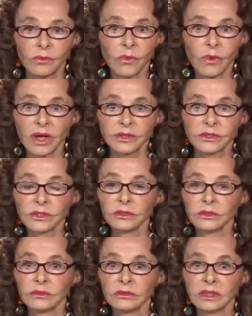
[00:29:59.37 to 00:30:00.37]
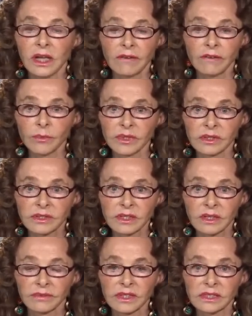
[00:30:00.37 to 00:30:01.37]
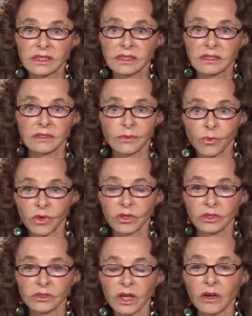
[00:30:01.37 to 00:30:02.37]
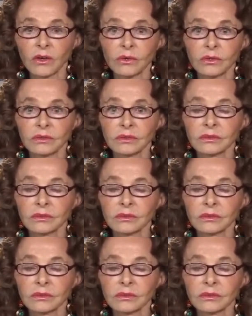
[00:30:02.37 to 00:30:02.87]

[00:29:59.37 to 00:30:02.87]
What do the governments of this world know